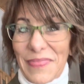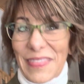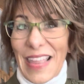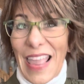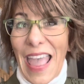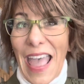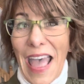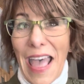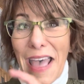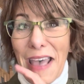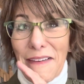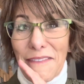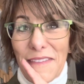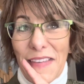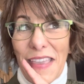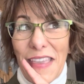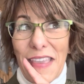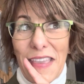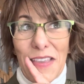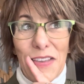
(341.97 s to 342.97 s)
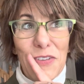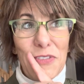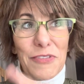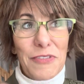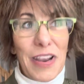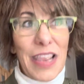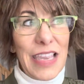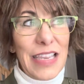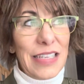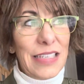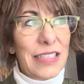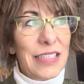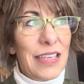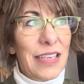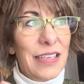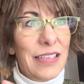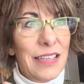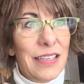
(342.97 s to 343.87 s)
Have a great,